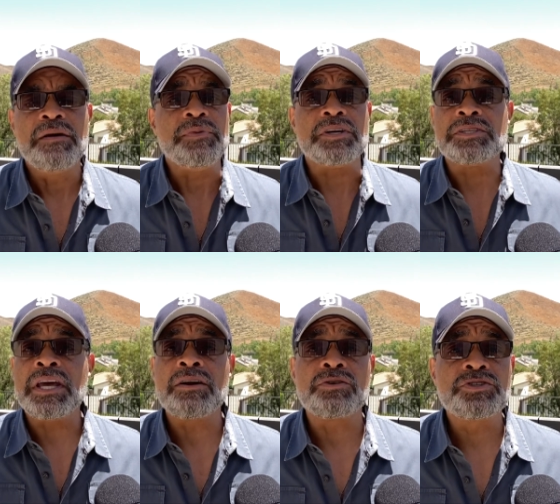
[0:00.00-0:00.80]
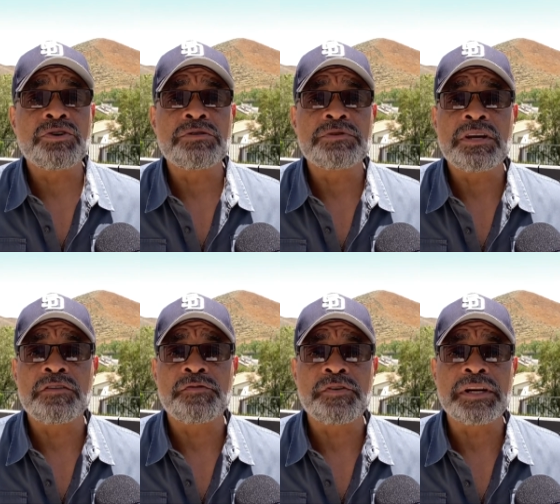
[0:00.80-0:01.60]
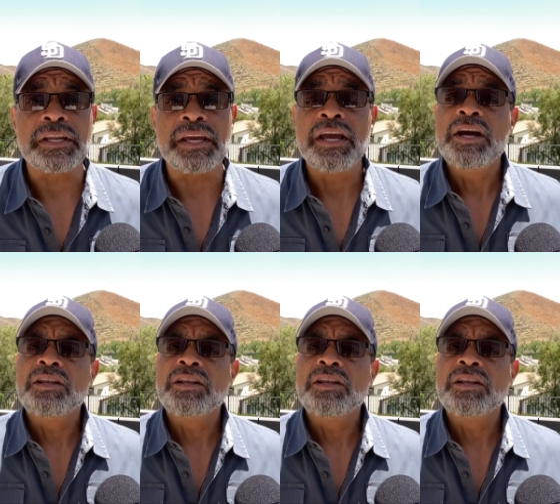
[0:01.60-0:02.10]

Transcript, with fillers: because they don't show themselves friendly.